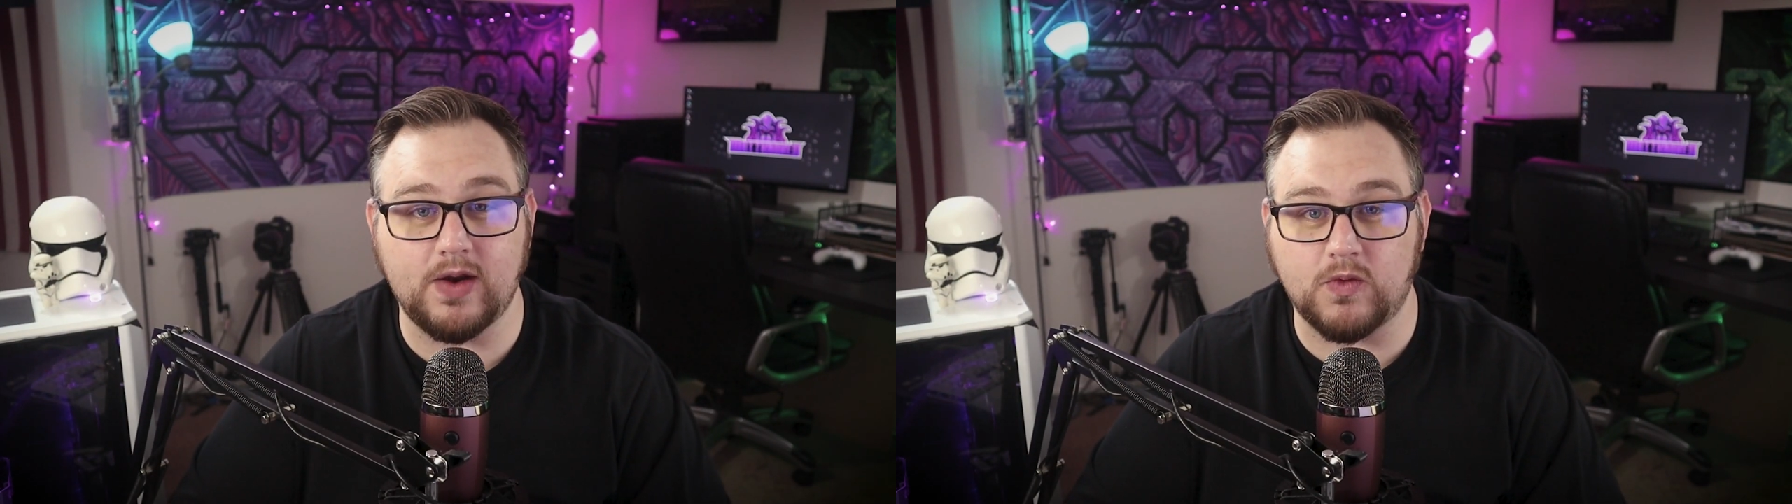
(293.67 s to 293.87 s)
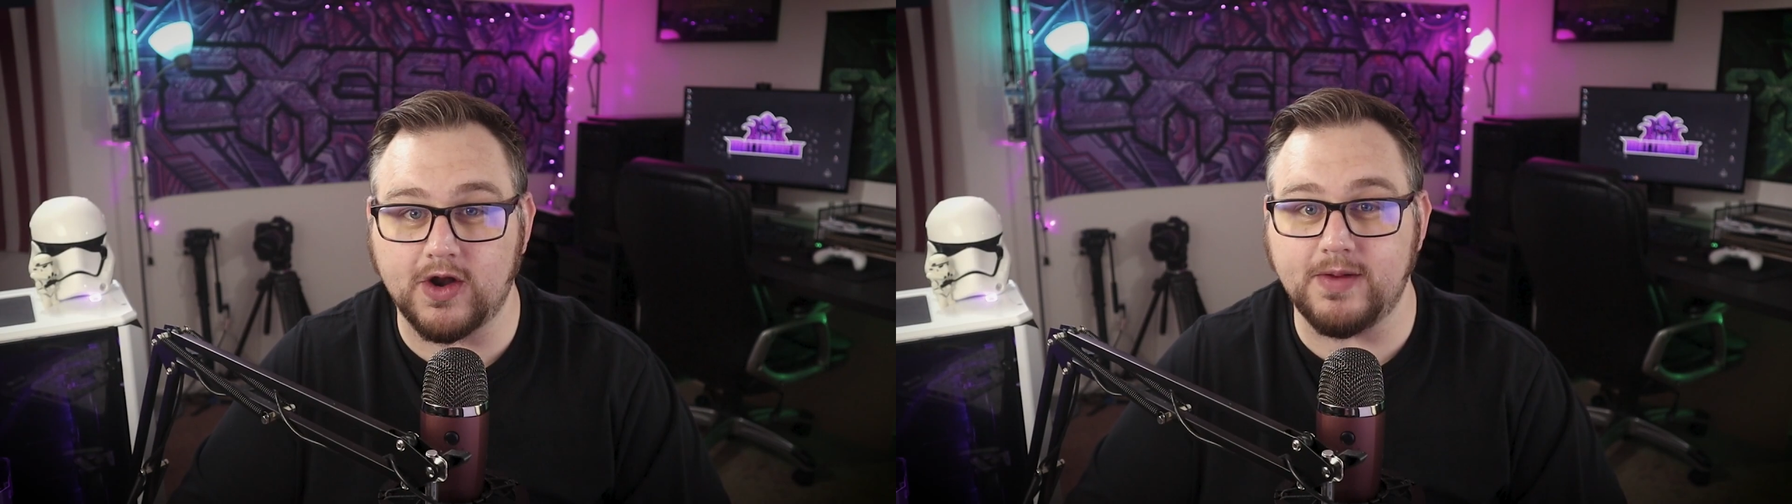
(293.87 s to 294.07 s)

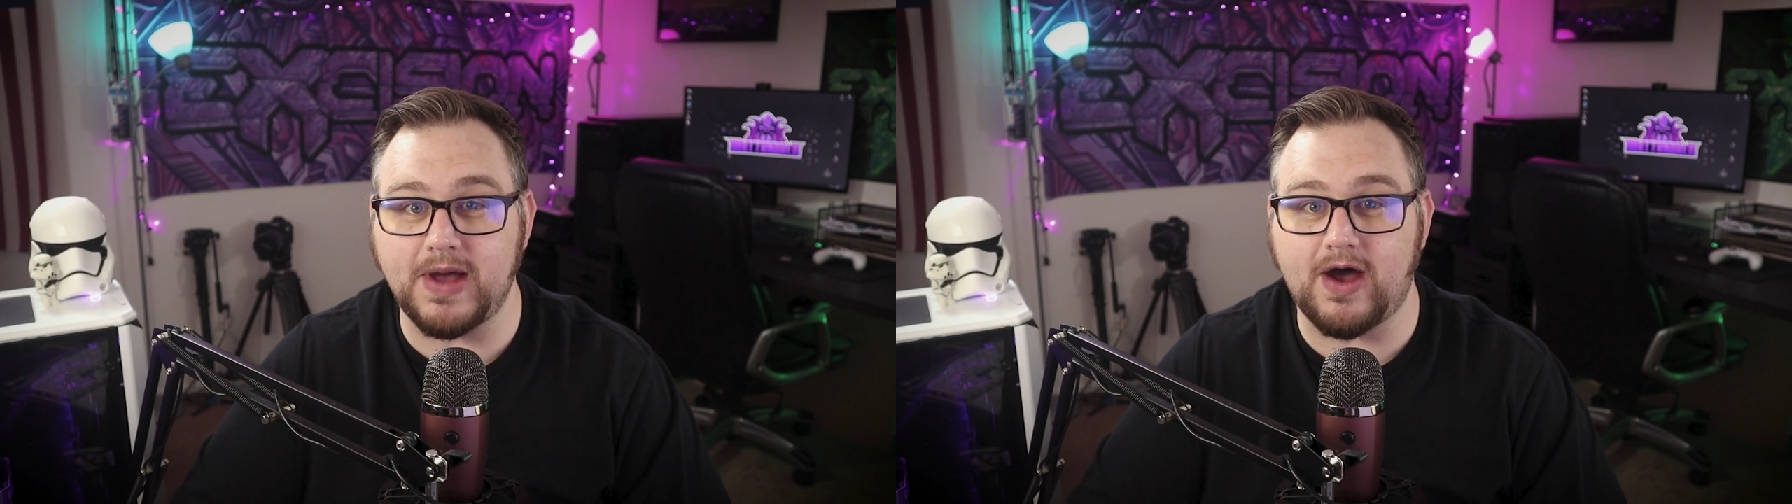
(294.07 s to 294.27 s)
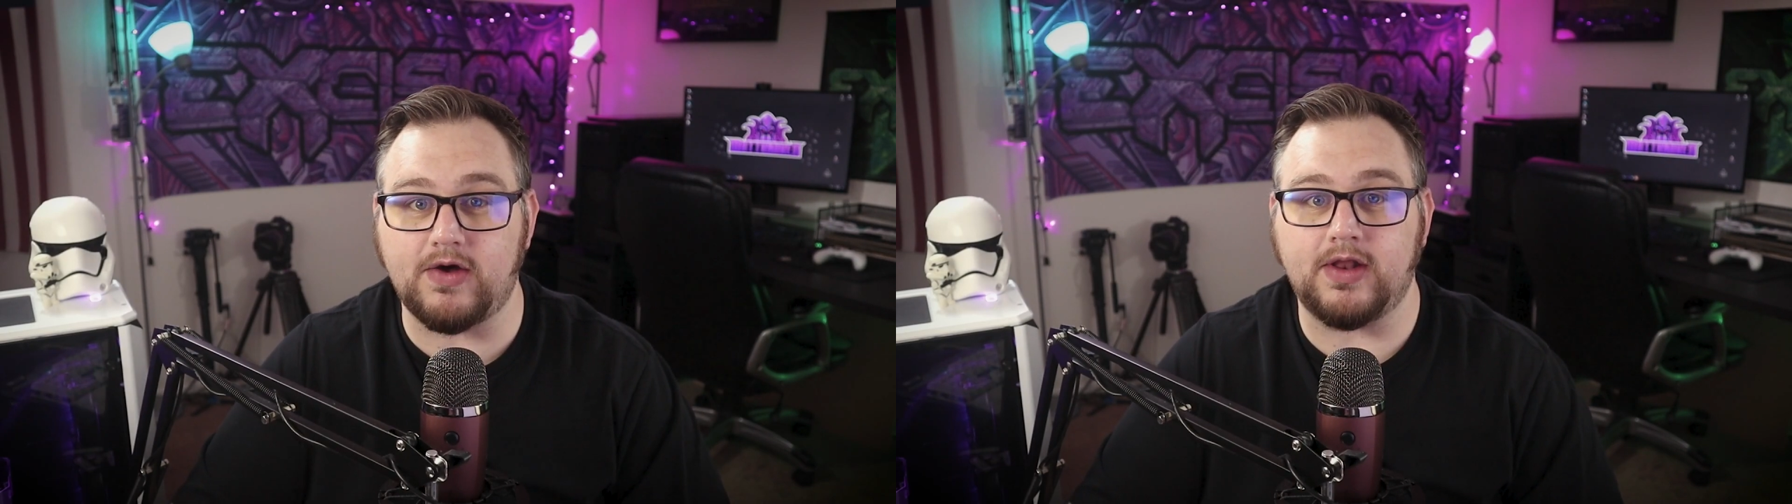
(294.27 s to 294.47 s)
worry
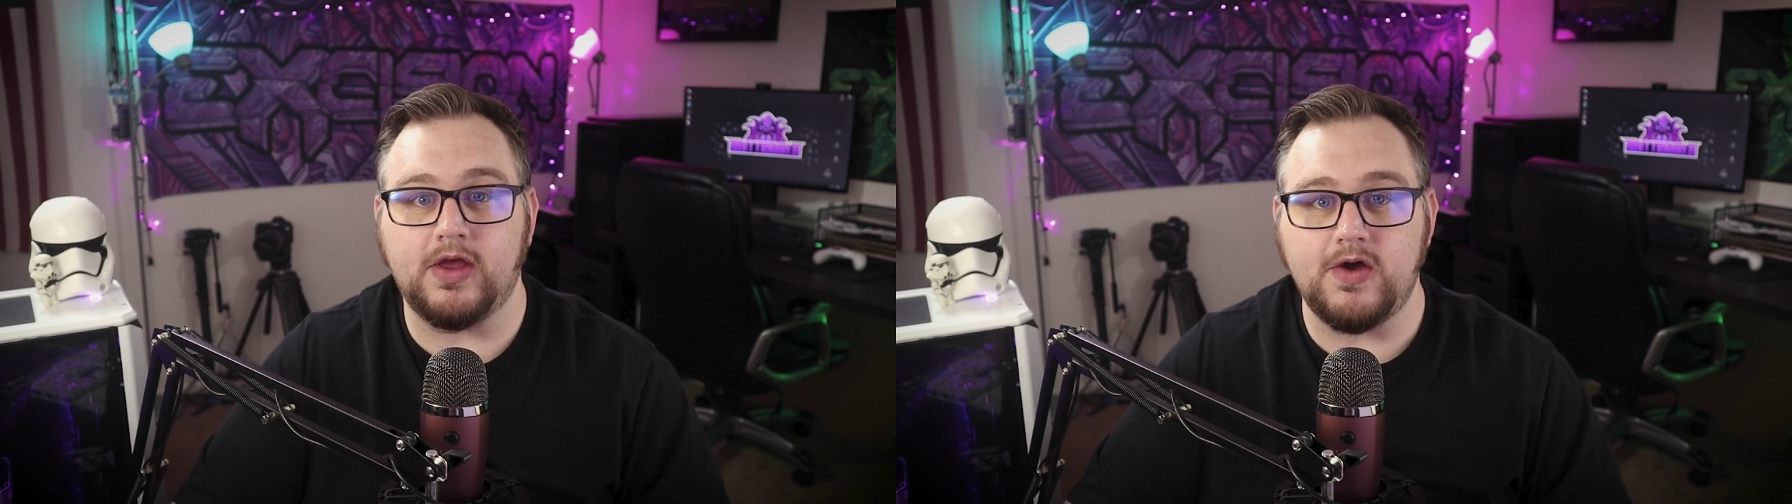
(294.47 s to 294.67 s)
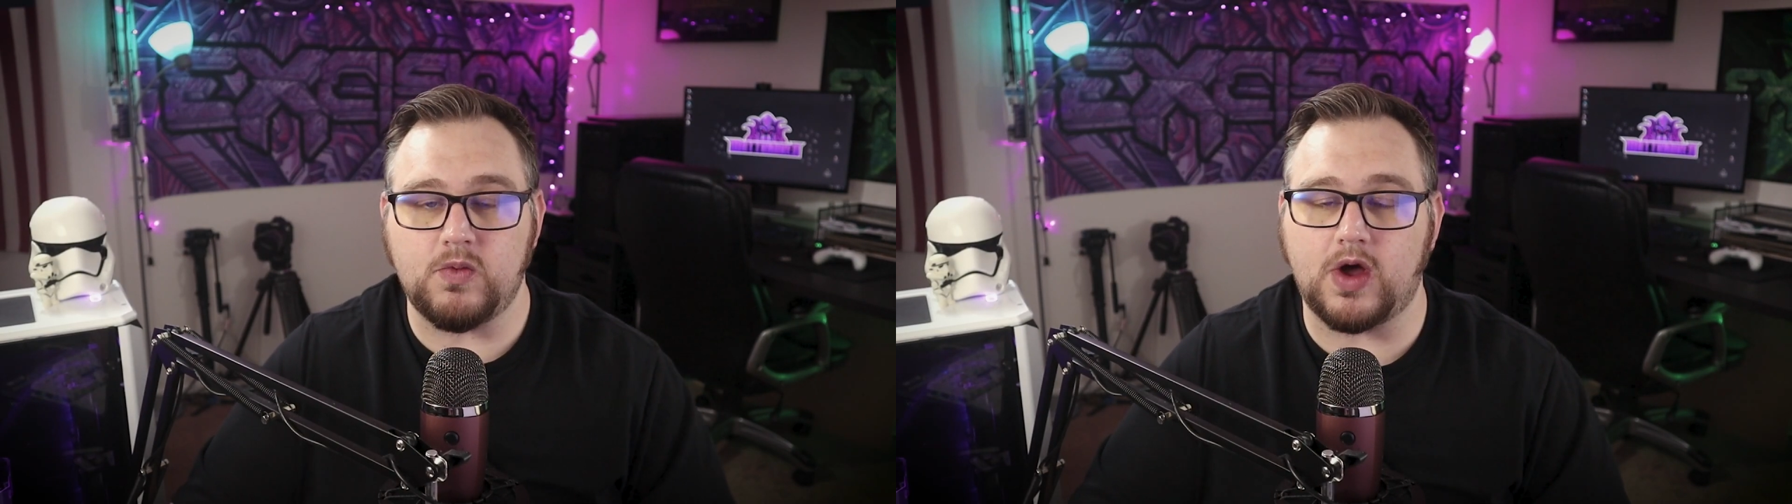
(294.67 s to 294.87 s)
about
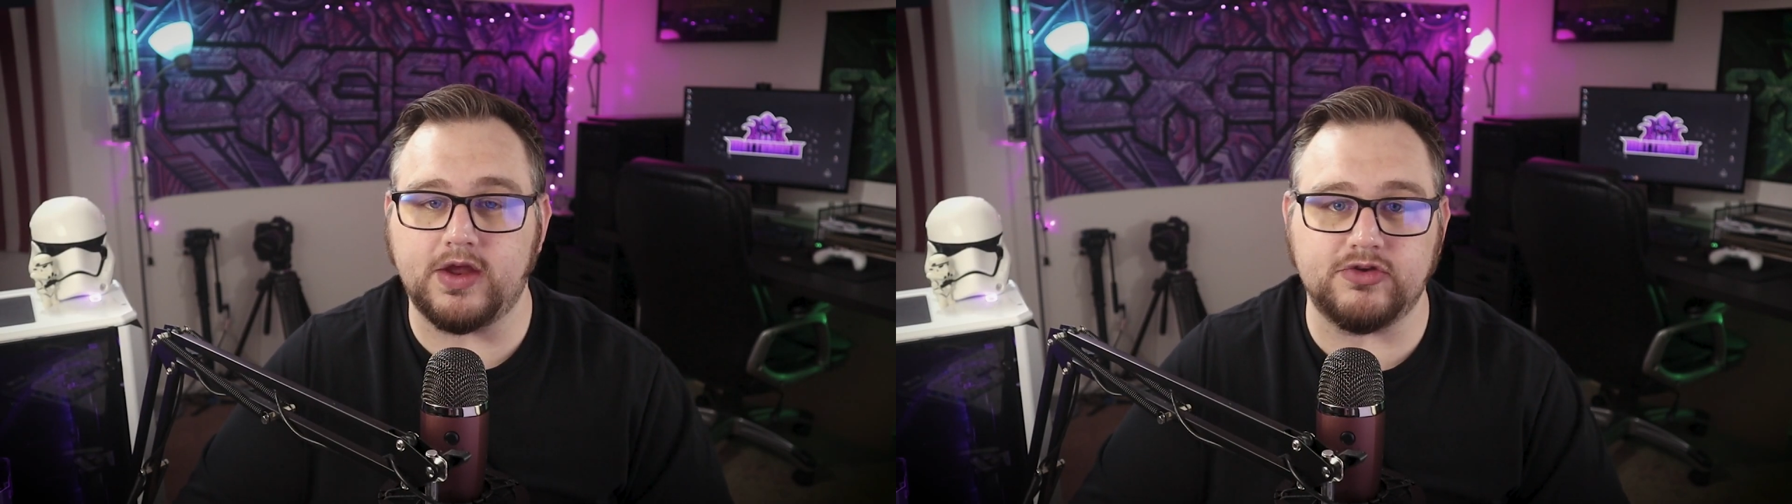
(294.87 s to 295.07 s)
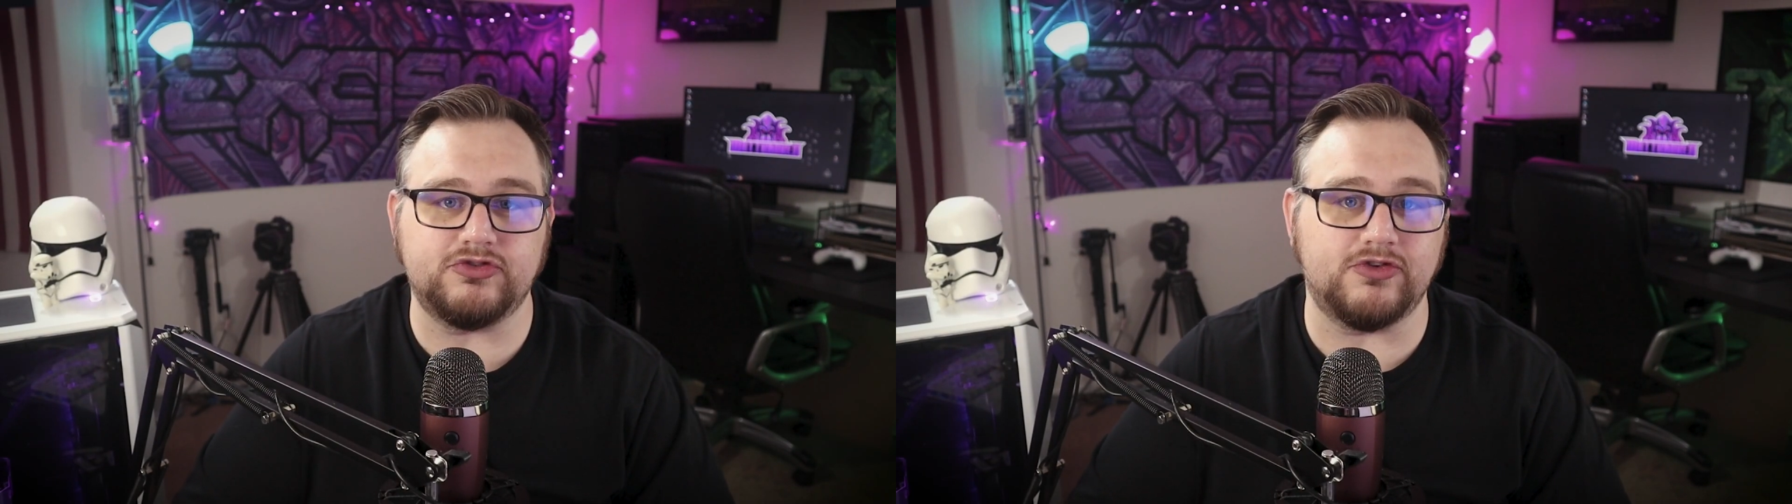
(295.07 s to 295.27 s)
while
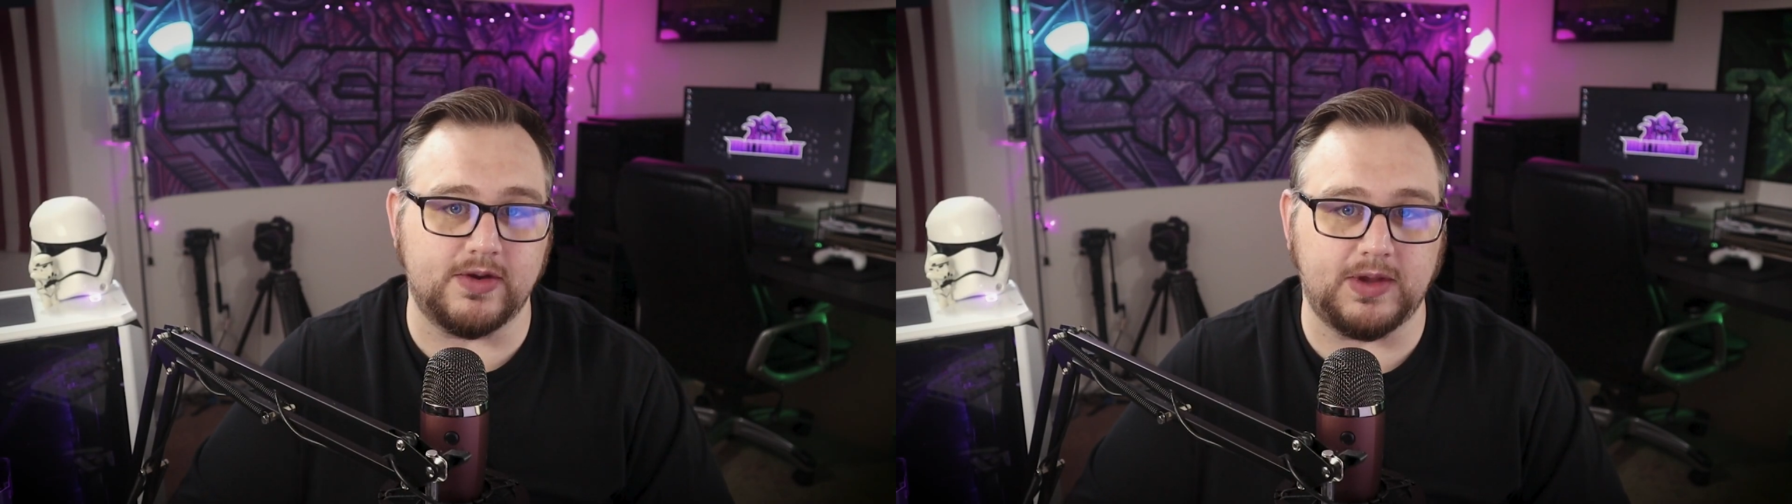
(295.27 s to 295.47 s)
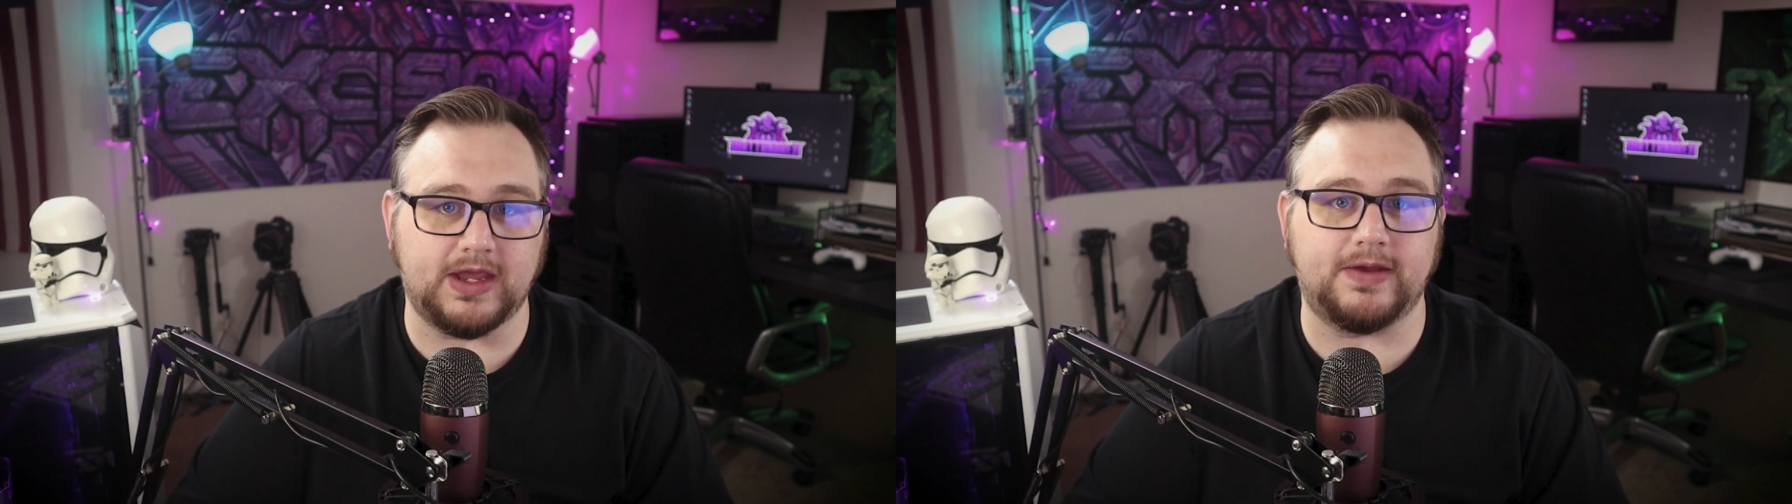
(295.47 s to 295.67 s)
you're
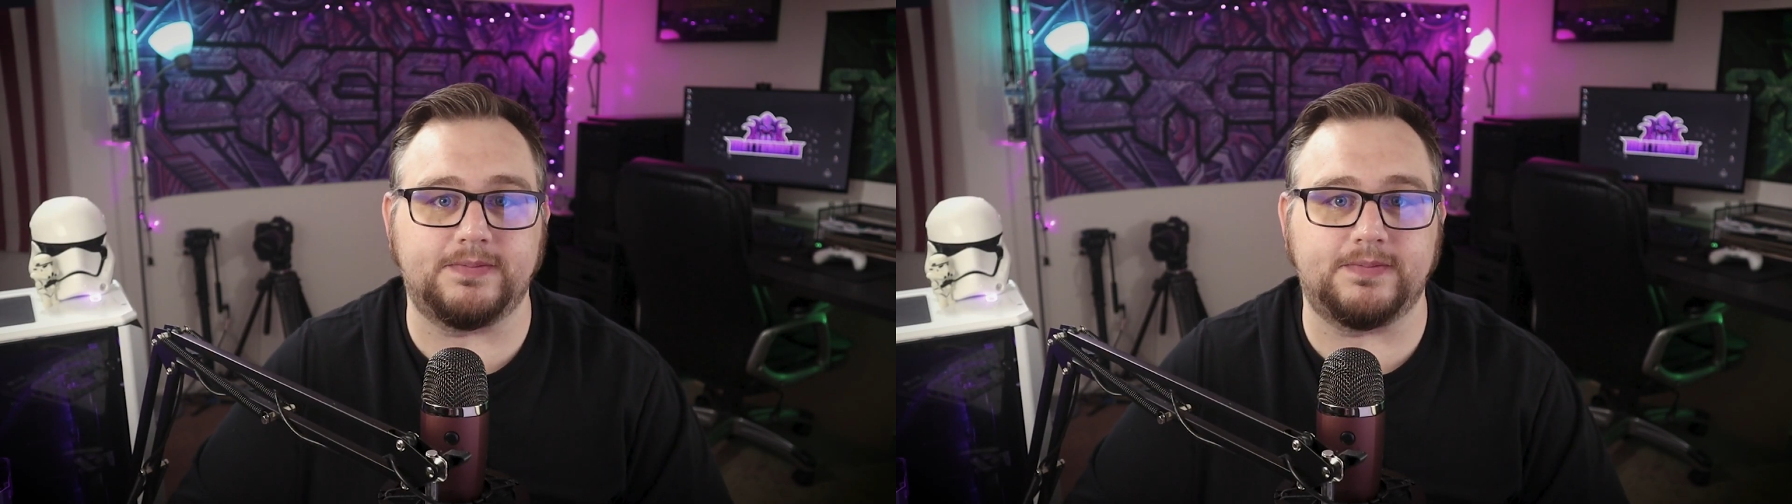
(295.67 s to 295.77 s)
streaming.